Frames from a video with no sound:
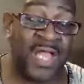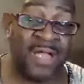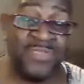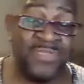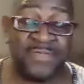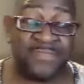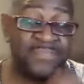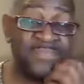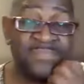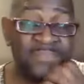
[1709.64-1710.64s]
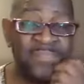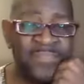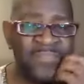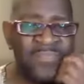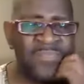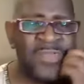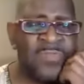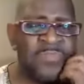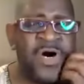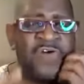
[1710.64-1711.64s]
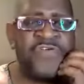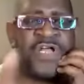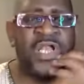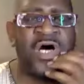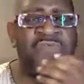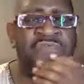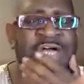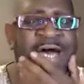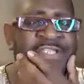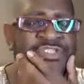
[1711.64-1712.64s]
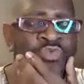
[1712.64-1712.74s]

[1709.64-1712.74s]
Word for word: and I'm done. Perfect love casts